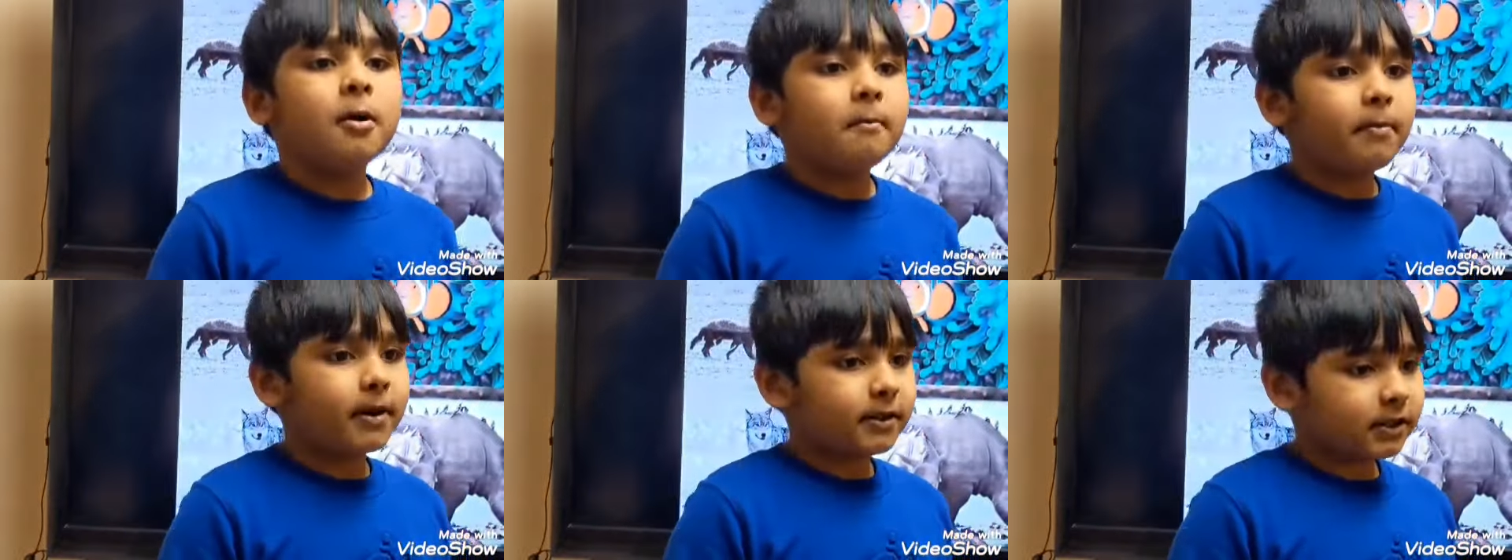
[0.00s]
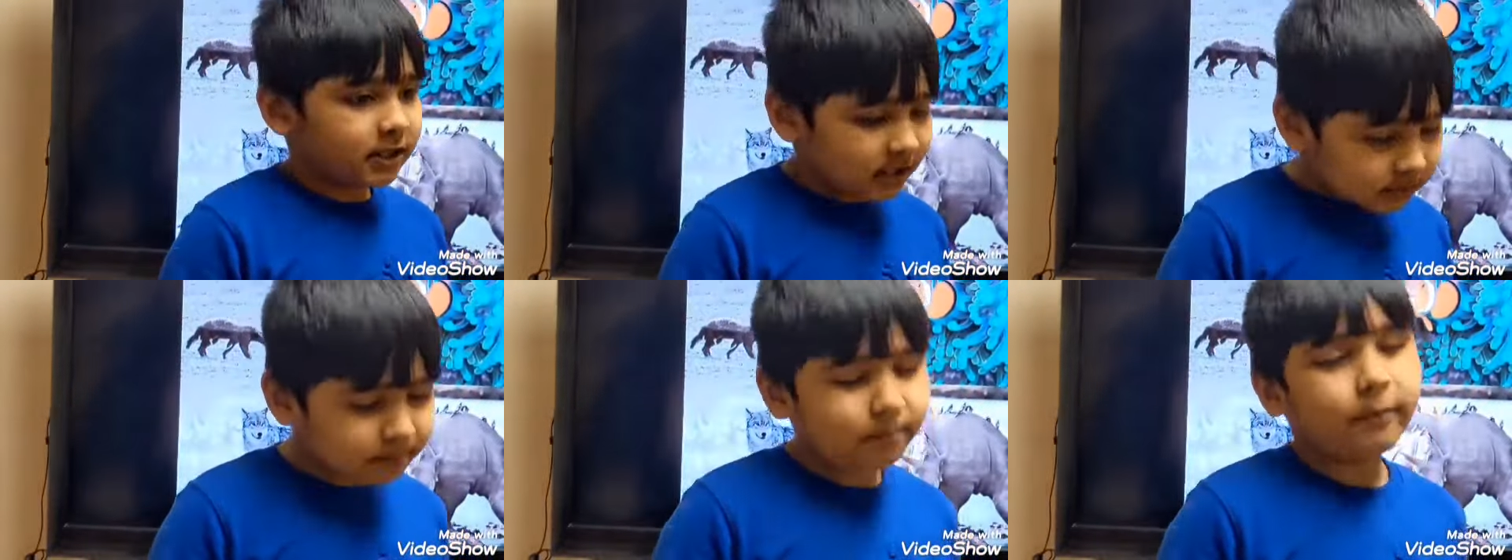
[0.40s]
But
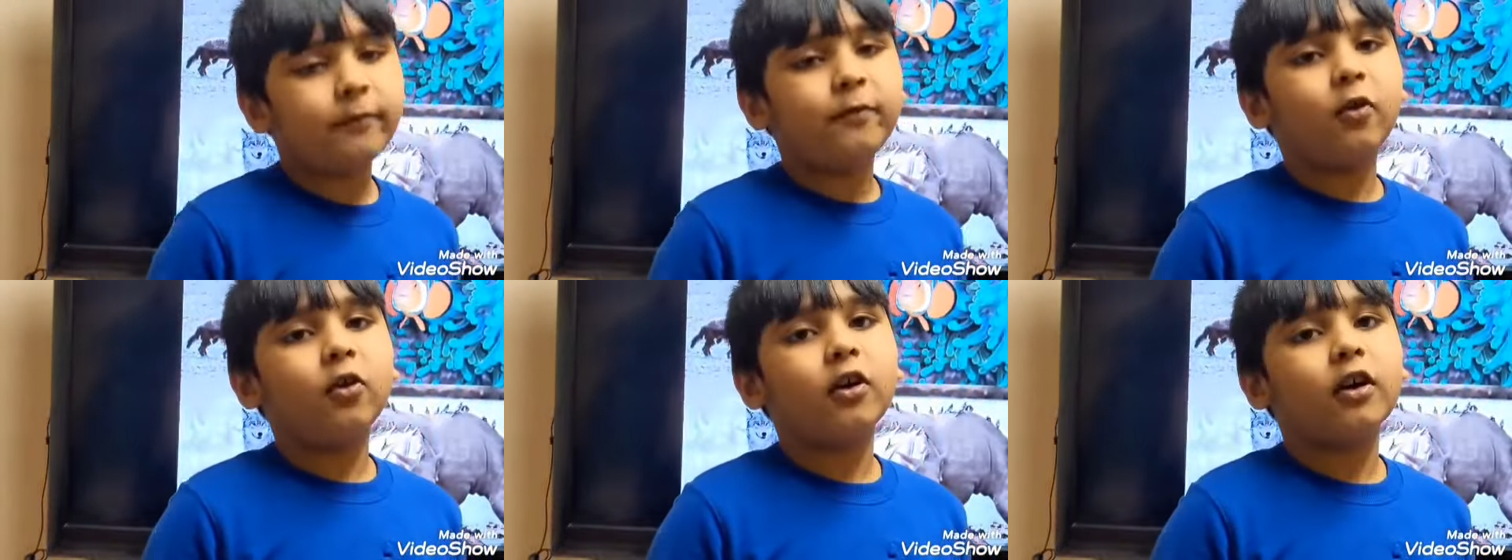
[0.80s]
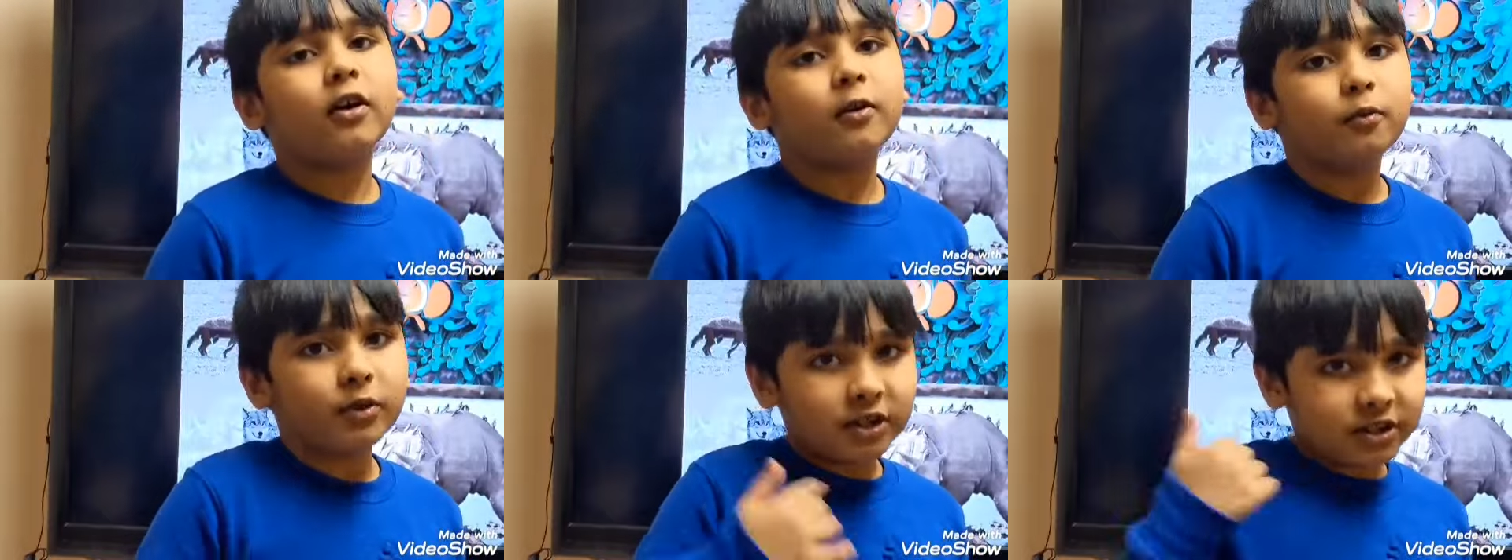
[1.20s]
just before
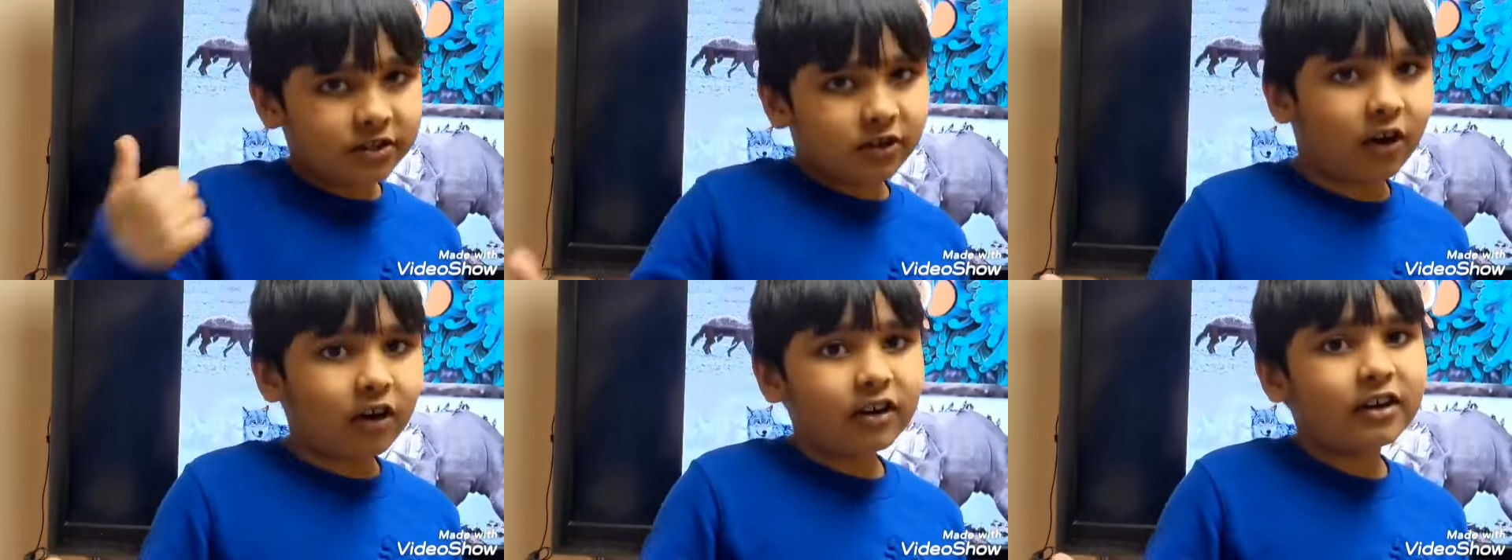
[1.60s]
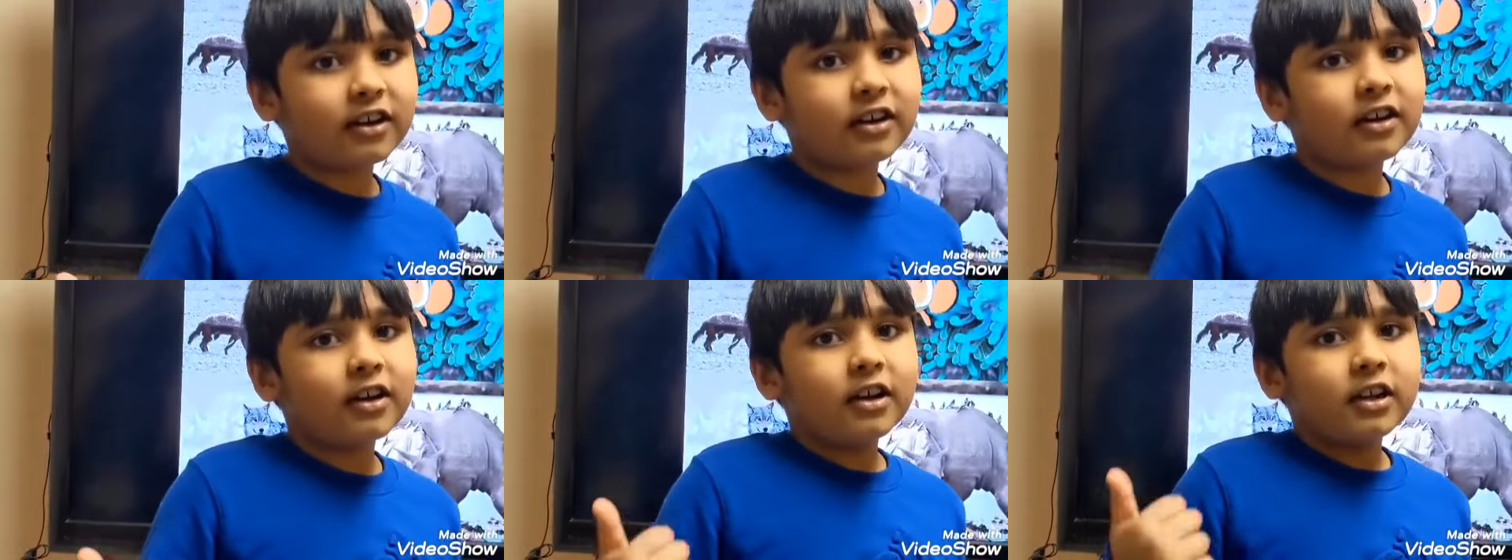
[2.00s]
we start,